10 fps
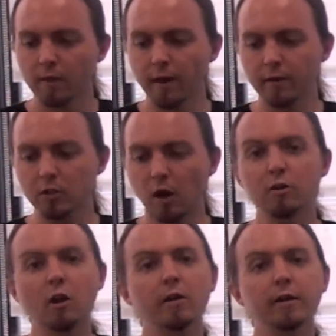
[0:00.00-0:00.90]
there is
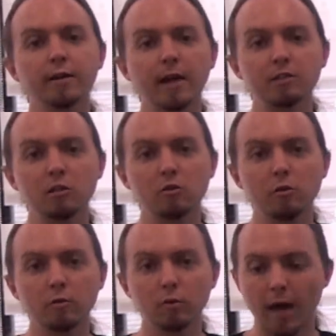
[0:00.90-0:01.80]
ongoing
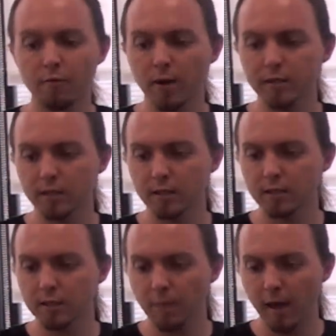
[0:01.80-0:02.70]
industrial unrest in
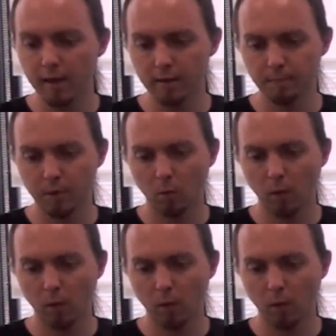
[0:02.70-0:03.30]
Spain,